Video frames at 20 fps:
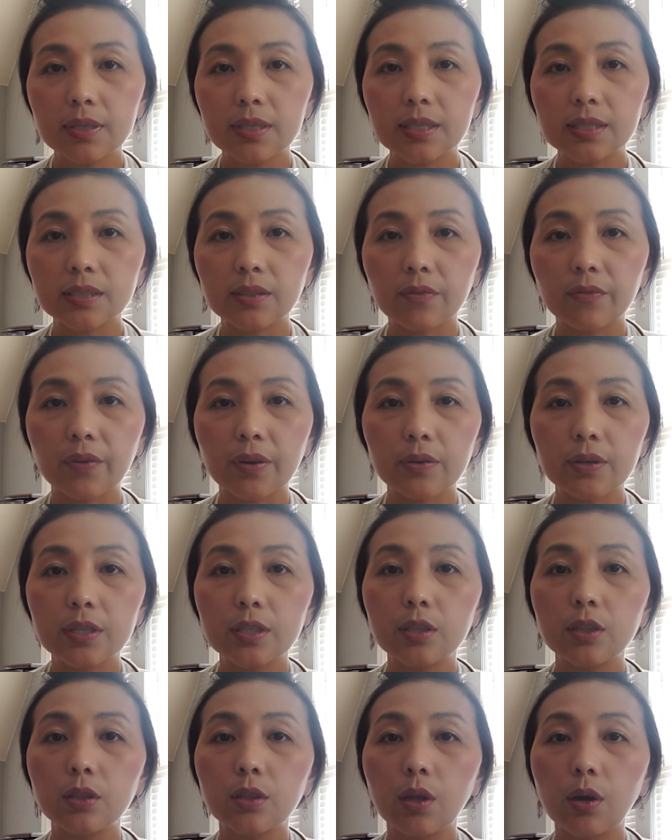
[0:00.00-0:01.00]
is a very
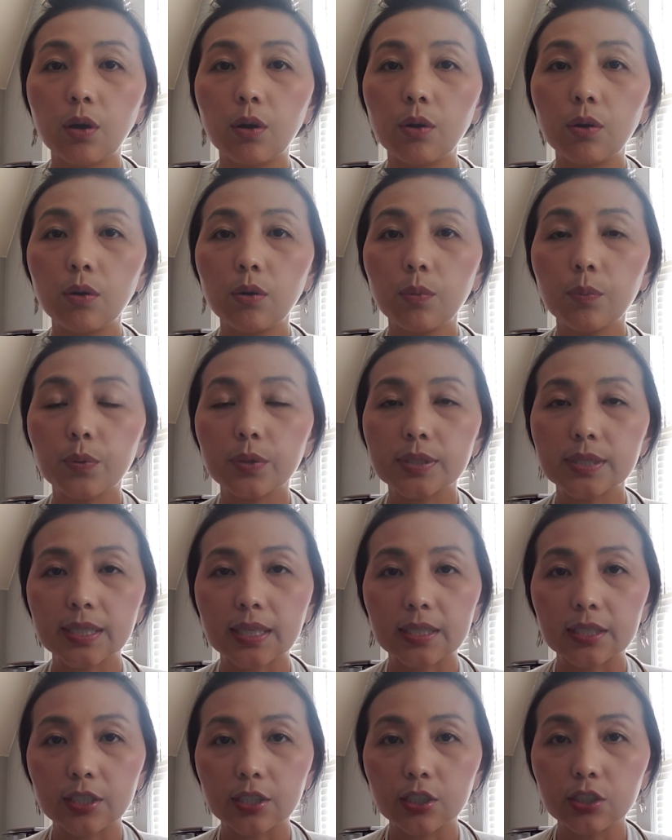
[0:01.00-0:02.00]
low
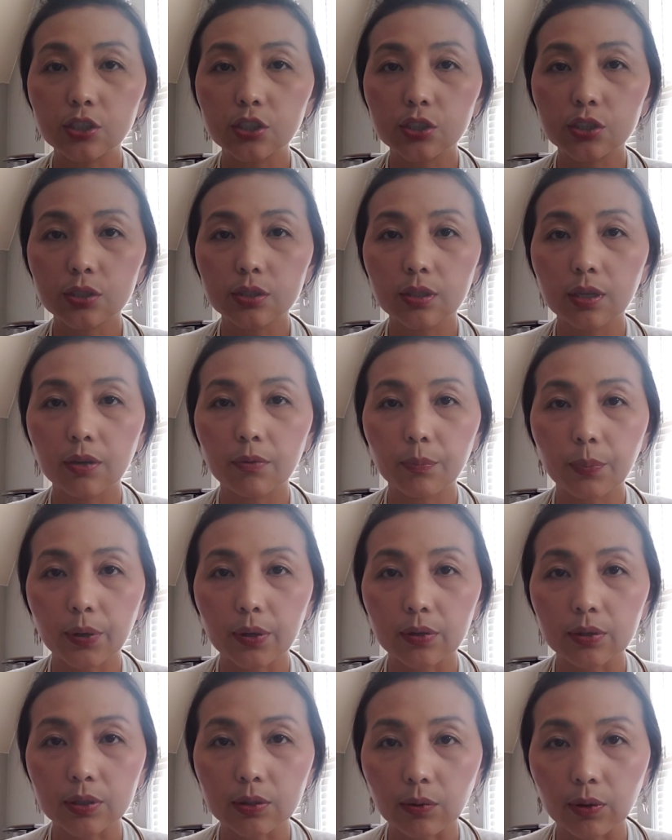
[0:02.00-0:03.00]
percentage of
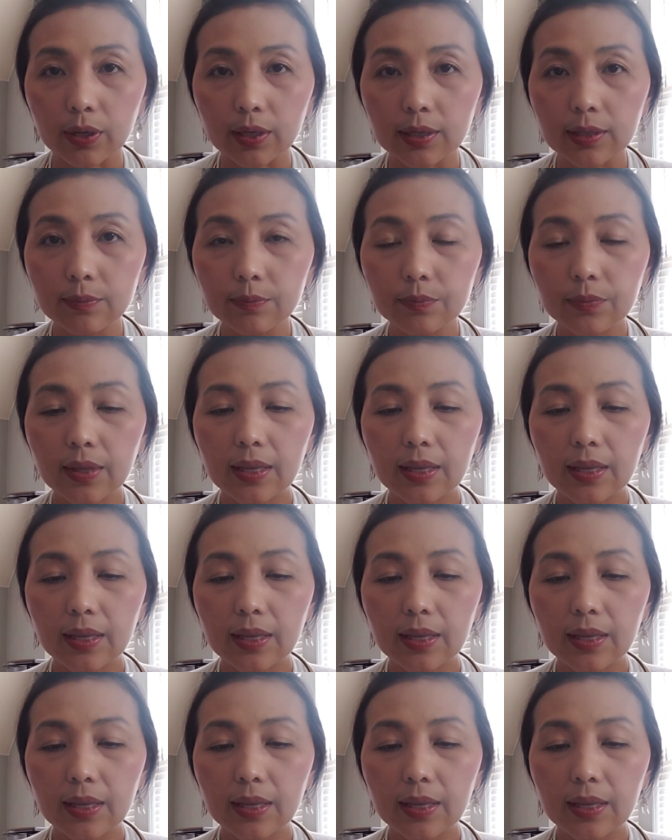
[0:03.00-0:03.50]
paranoia,